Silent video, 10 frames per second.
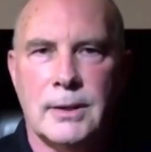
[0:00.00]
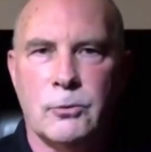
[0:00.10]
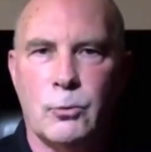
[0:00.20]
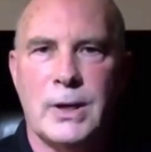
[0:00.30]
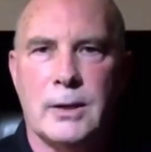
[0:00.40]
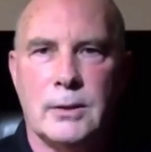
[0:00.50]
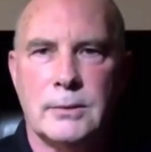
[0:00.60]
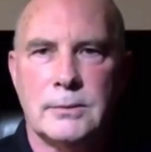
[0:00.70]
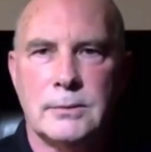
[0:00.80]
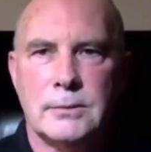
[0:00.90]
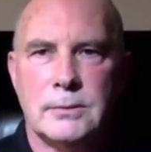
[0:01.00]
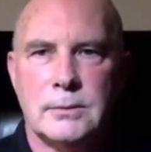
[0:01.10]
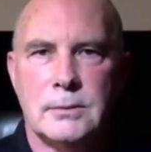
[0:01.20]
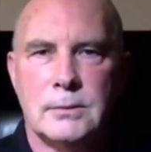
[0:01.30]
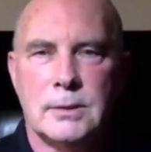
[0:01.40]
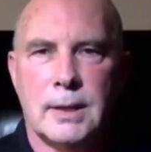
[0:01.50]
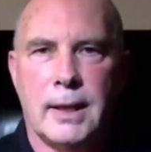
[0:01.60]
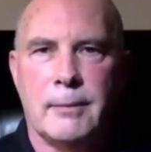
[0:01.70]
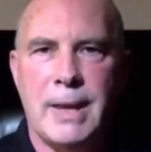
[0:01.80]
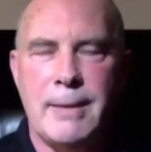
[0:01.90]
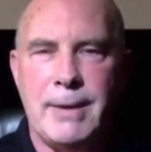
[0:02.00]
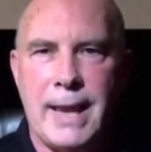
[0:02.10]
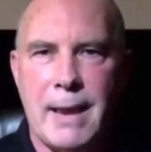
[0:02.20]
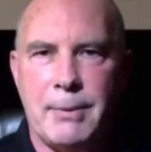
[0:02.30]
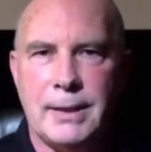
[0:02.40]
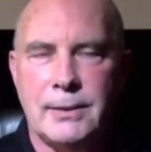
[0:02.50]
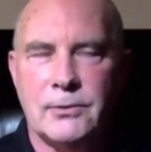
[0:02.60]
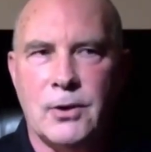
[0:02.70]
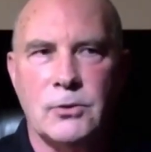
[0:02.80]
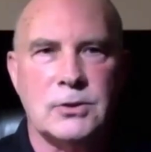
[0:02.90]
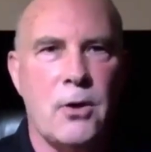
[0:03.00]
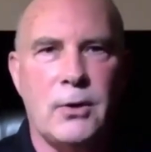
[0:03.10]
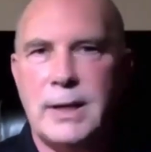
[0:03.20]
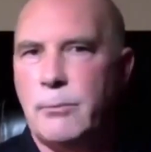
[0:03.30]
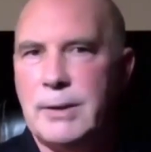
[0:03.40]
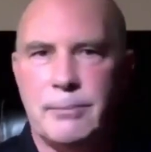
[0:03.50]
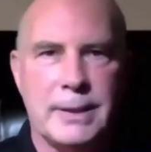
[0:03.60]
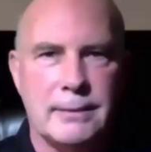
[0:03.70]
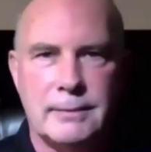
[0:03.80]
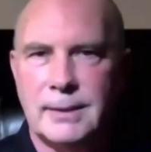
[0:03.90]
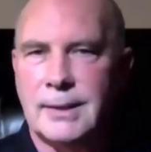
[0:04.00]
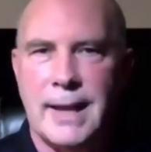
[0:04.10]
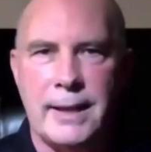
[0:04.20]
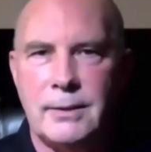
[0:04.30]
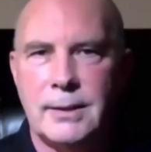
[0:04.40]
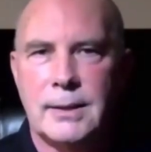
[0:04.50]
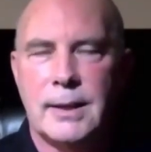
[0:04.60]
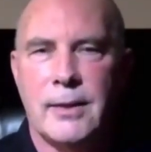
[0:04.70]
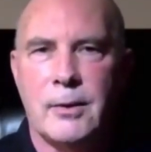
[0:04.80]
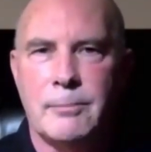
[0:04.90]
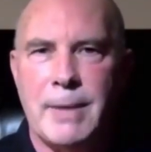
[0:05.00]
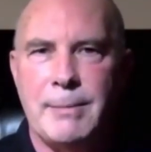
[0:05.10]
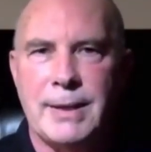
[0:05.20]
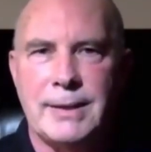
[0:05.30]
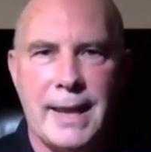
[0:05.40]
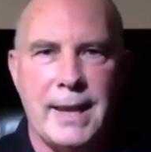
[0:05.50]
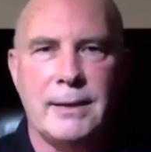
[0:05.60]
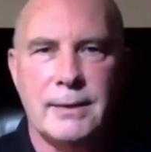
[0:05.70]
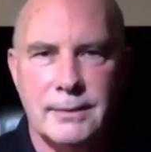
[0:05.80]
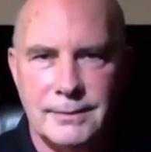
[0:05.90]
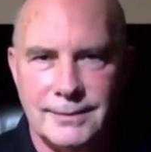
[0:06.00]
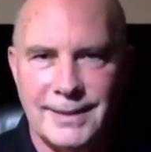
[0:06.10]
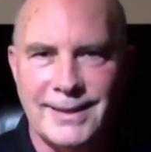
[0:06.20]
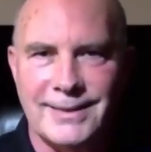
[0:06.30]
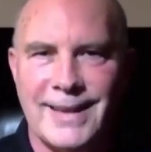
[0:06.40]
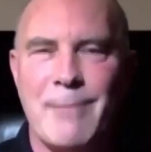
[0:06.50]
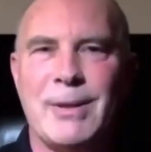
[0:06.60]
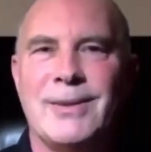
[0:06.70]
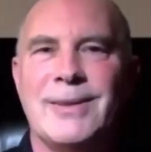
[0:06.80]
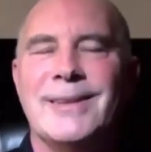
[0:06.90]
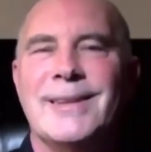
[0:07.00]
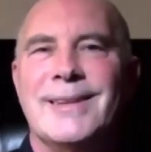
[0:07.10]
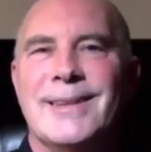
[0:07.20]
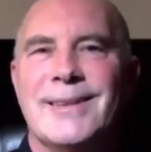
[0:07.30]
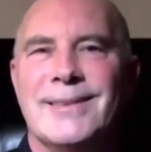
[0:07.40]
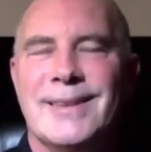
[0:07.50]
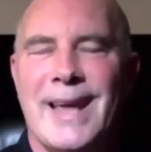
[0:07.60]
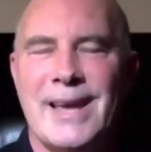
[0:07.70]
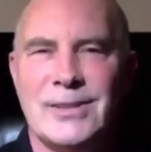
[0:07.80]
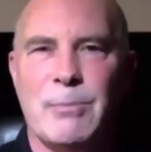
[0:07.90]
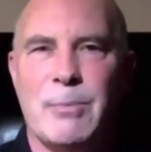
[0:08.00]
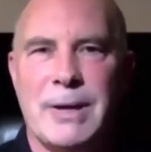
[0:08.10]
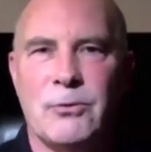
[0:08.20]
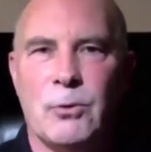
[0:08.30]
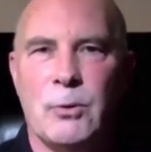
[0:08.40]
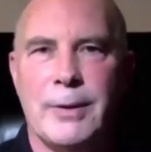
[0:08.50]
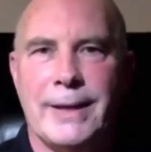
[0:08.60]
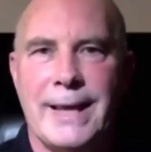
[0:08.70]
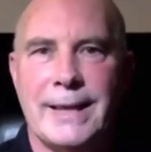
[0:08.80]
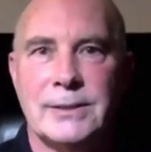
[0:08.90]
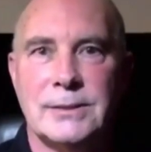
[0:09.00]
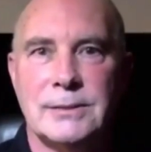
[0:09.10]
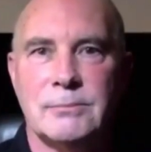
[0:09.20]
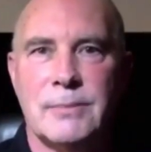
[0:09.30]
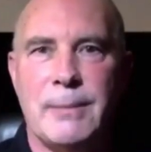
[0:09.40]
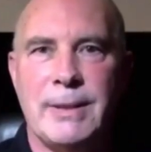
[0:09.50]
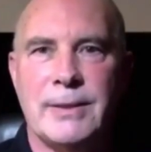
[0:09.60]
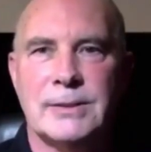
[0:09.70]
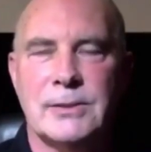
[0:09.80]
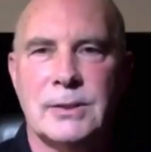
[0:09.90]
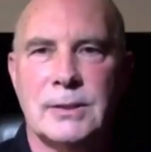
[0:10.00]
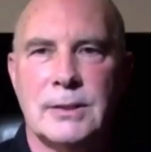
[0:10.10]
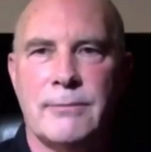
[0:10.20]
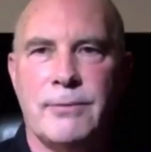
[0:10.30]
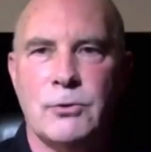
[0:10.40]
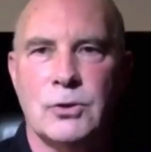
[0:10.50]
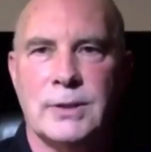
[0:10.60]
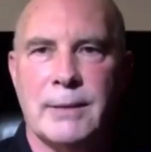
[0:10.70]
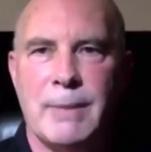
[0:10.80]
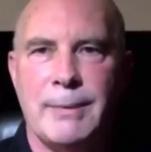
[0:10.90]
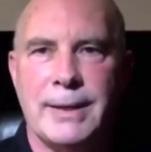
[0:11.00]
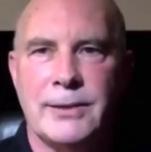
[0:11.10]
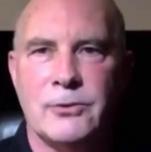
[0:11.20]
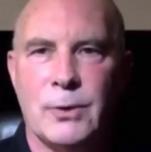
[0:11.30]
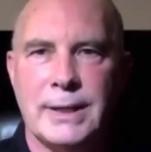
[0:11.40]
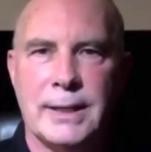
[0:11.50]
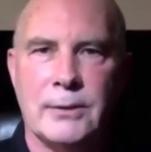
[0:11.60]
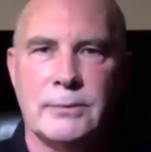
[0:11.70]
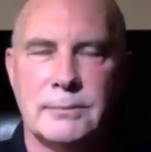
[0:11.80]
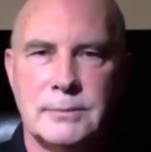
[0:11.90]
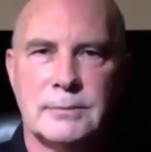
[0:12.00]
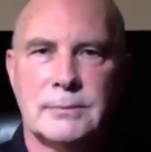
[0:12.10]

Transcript: is real. And it may be happening so slowly, we've been in denial. And there may be a day, like happened the last couple of months, where we realize maybe this isn't a future thing. Maybe it is right now.